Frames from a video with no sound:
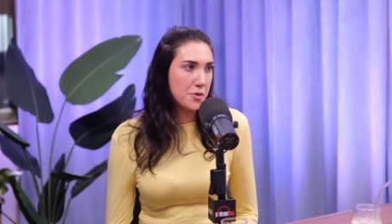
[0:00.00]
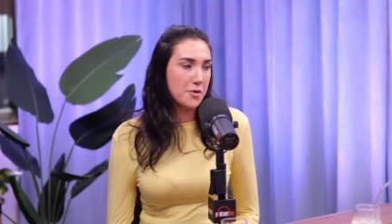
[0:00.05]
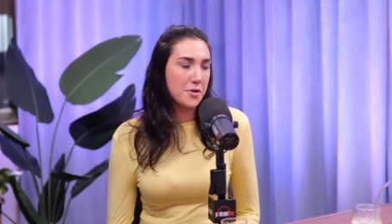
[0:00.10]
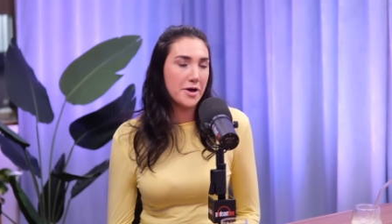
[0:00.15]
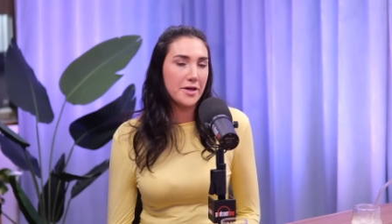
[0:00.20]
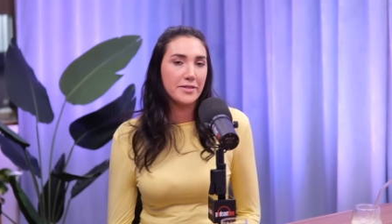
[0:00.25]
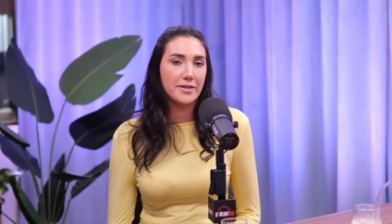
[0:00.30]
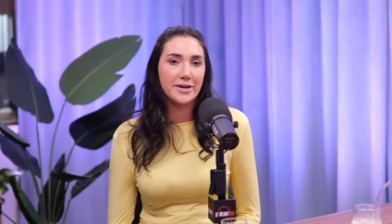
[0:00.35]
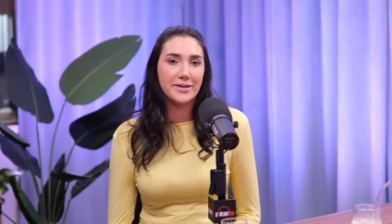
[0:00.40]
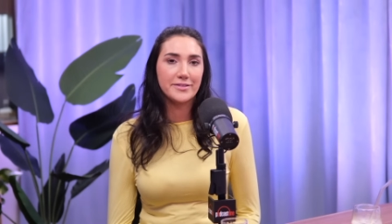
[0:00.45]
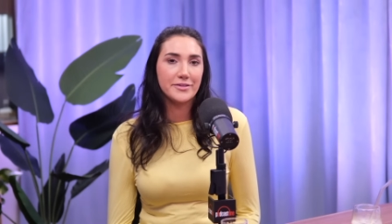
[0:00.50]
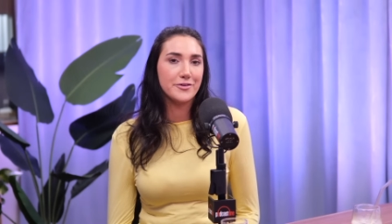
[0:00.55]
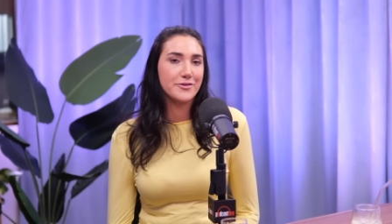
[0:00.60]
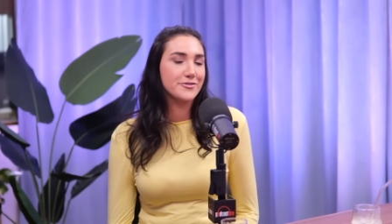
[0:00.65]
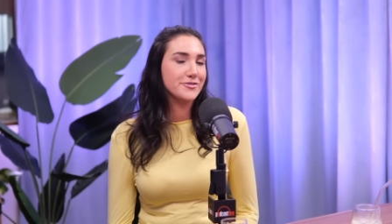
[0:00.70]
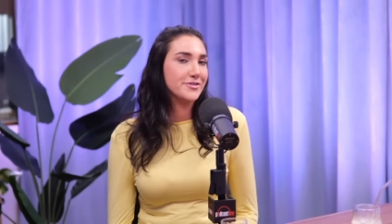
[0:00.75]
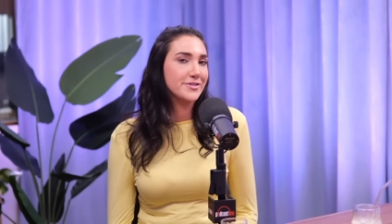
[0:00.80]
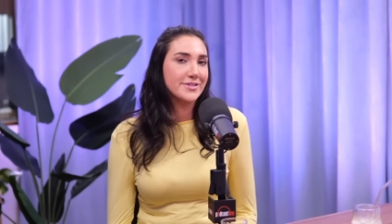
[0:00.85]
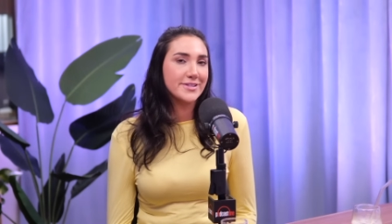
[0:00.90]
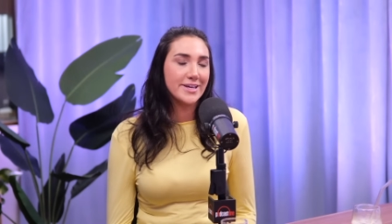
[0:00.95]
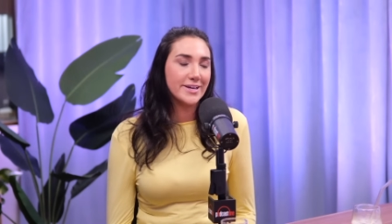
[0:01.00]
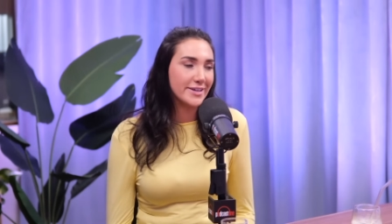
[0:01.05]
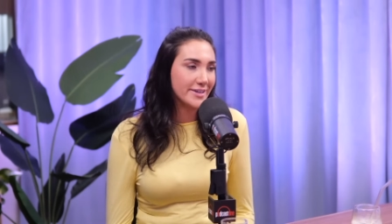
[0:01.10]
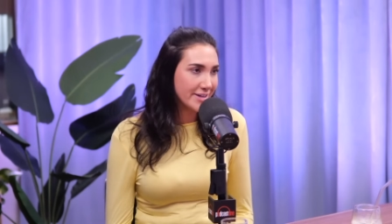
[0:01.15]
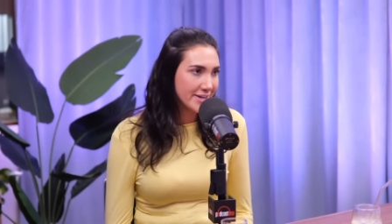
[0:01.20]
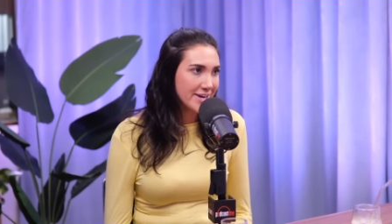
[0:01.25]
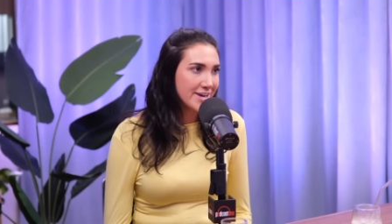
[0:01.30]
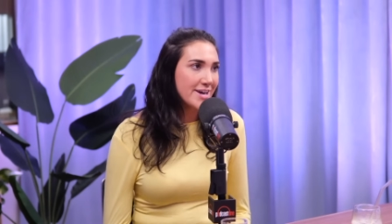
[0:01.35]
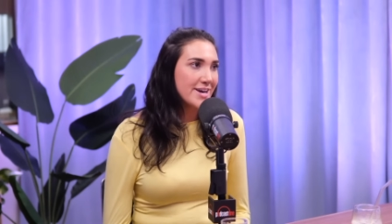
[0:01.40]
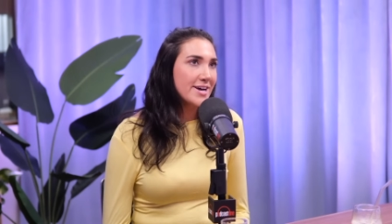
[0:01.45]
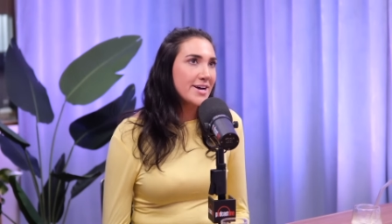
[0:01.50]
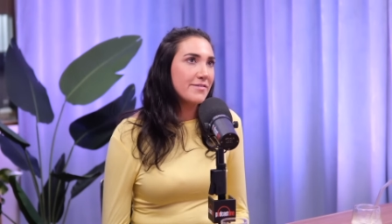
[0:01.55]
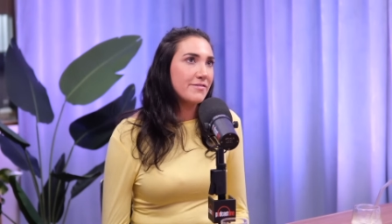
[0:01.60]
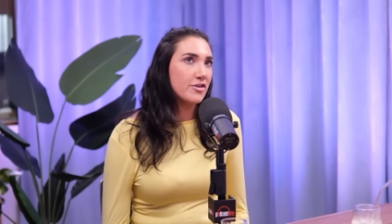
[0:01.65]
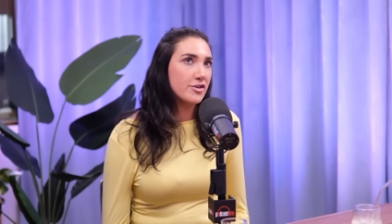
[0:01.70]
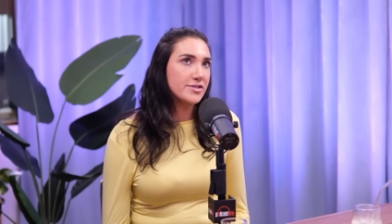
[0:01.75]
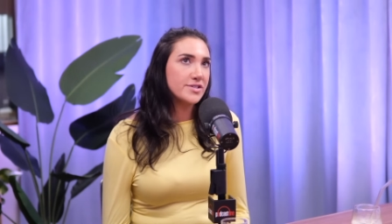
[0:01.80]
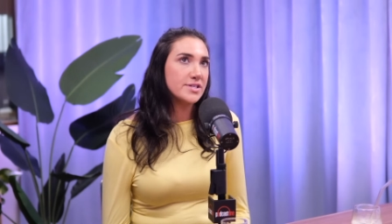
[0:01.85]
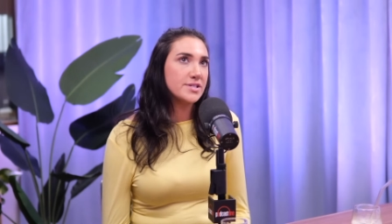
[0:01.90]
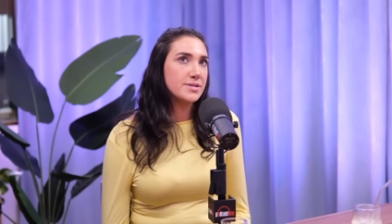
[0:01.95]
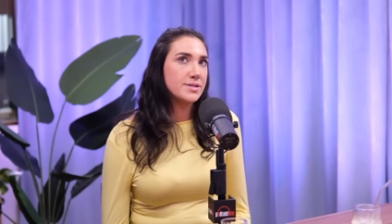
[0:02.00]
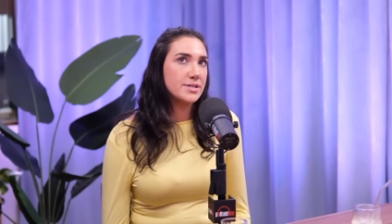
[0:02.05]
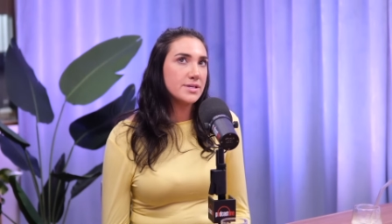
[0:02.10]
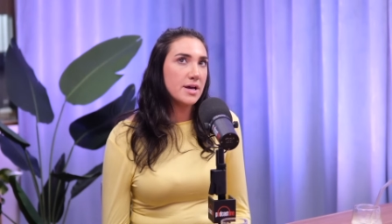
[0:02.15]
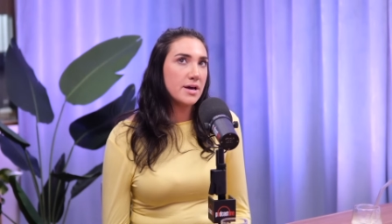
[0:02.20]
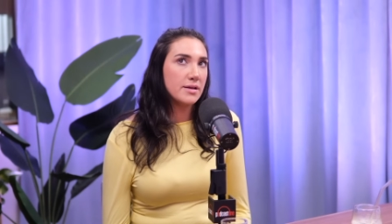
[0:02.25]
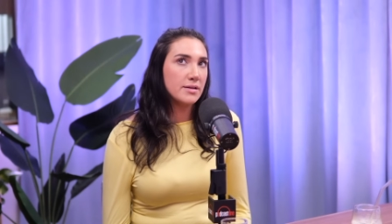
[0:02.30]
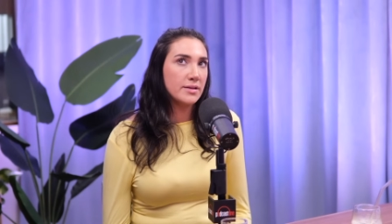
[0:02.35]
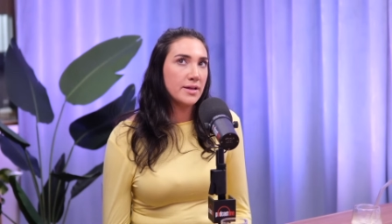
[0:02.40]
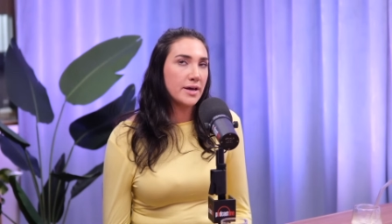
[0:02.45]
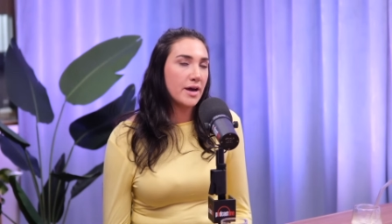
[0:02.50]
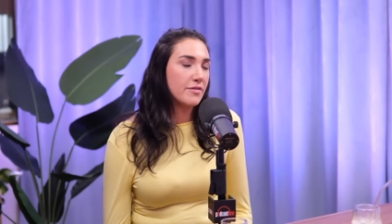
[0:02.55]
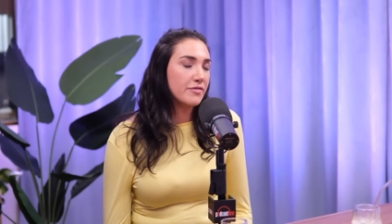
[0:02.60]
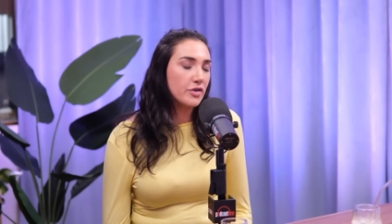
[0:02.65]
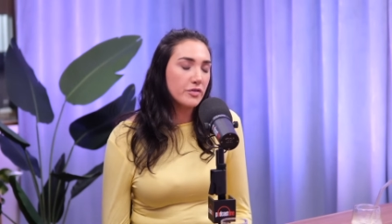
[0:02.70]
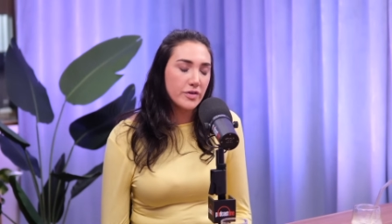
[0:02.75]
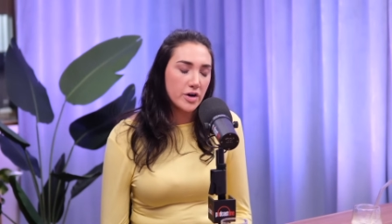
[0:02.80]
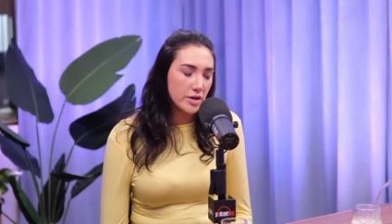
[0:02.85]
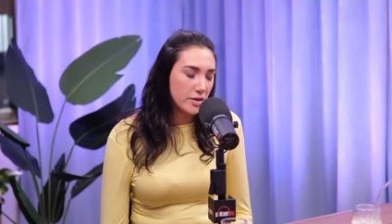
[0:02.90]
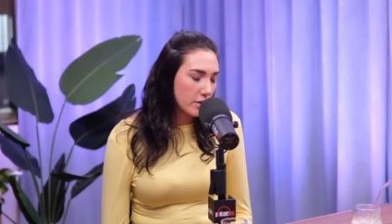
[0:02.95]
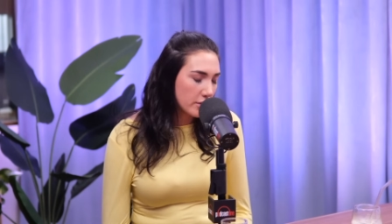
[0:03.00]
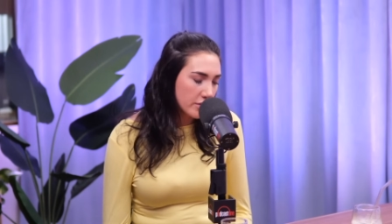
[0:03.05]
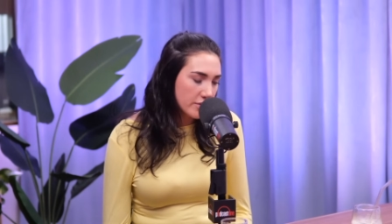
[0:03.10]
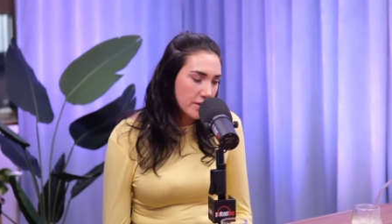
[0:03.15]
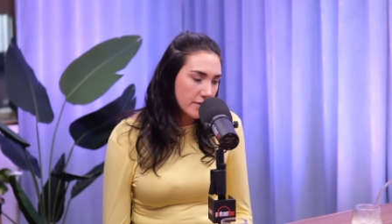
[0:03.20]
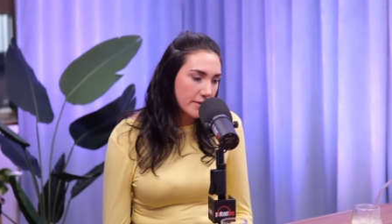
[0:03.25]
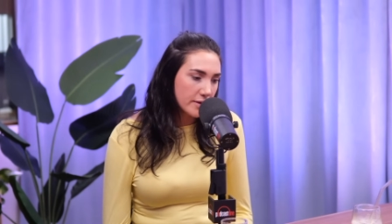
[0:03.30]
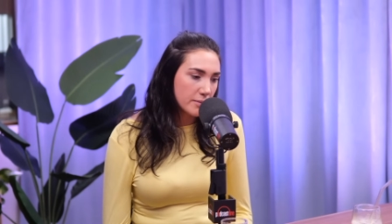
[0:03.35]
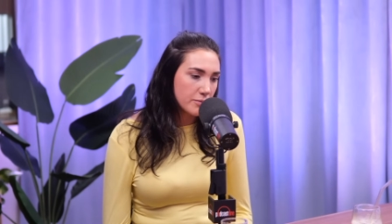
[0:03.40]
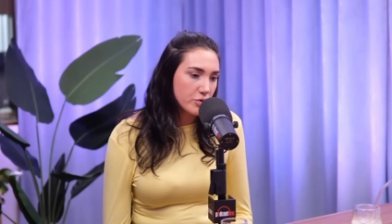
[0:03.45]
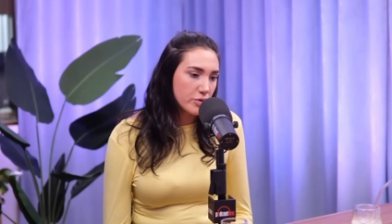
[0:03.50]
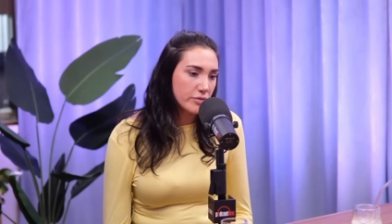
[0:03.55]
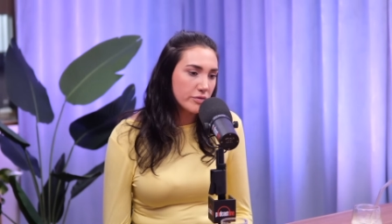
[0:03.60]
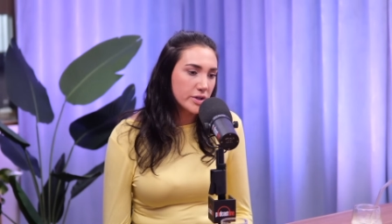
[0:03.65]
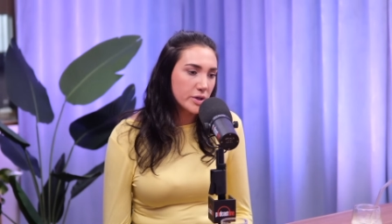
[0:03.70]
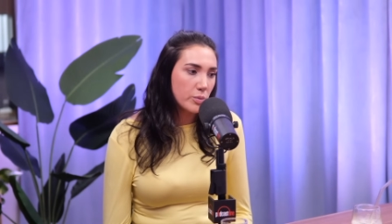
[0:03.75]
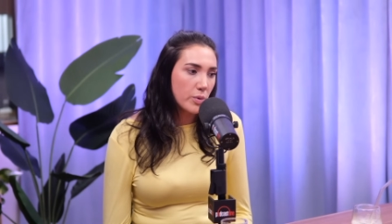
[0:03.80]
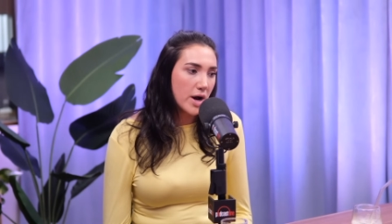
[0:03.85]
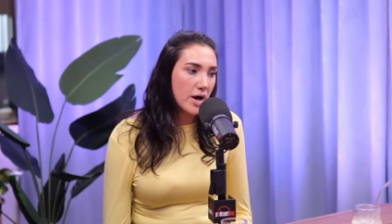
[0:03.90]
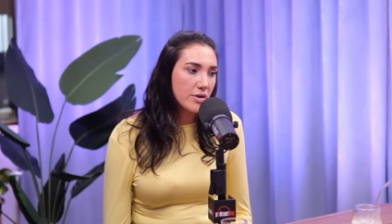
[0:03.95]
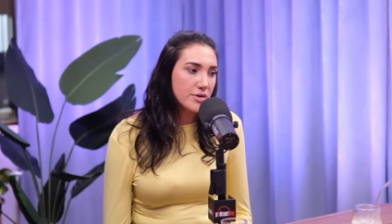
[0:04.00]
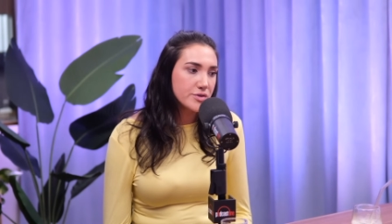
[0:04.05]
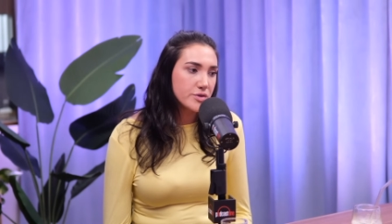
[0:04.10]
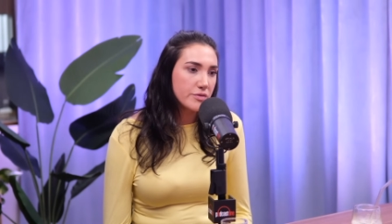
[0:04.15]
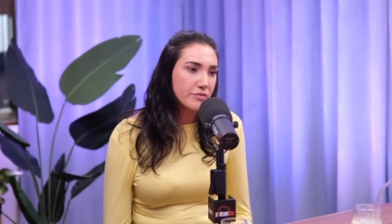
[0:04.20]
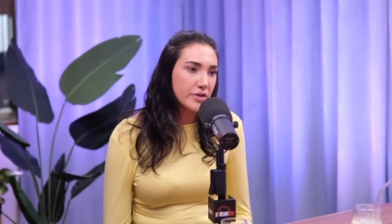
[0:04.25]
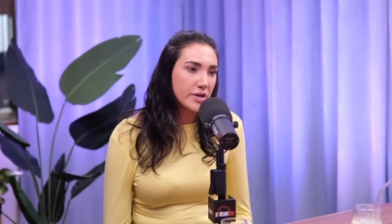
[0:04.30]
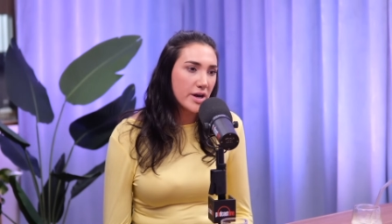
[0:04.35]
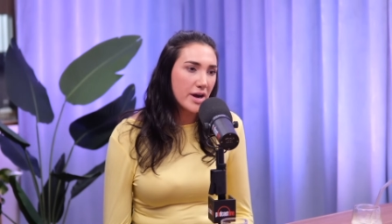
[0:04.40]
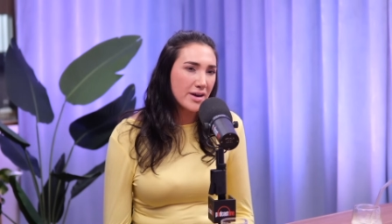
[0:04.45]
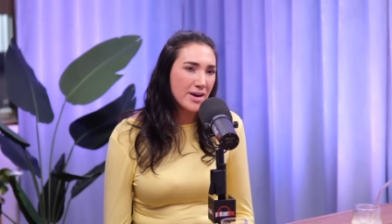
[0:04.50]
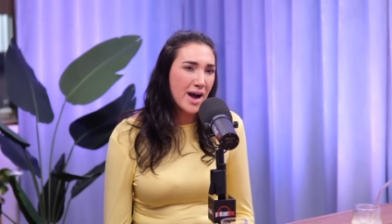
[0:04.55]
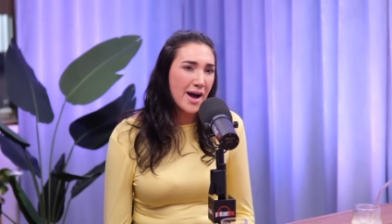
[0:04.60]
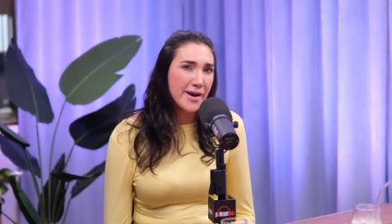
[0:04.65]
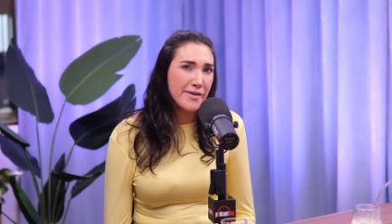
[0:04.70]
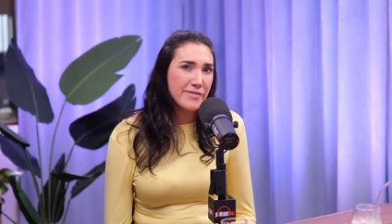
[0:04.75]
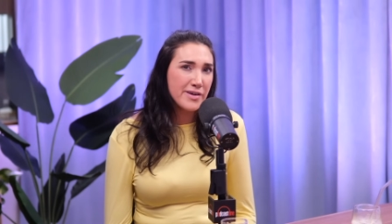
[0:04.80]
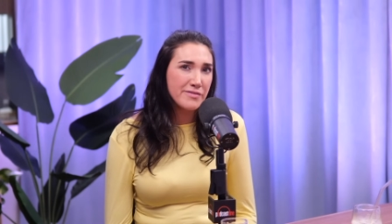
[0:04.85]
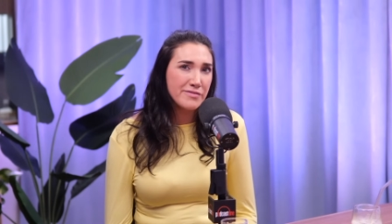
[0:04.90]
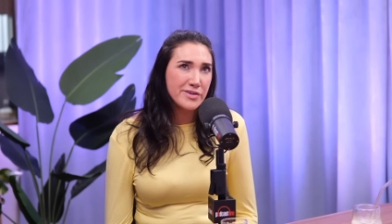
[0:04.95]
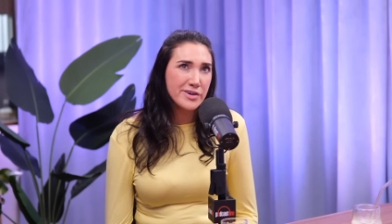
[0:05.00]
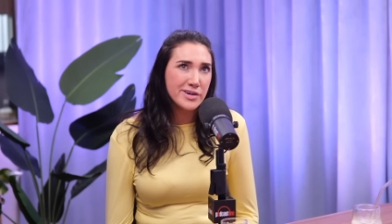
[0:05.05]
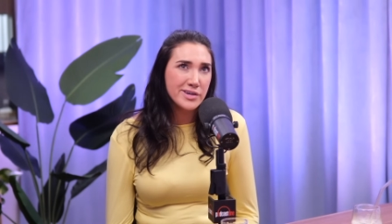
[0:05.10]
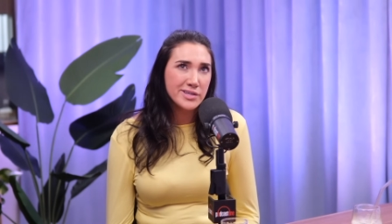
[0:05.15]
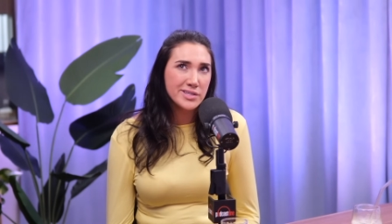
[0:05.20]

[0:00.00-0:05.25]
Like there's like, versus like I feel very lucky that like I'm doing really well, so I feel like I kind of have a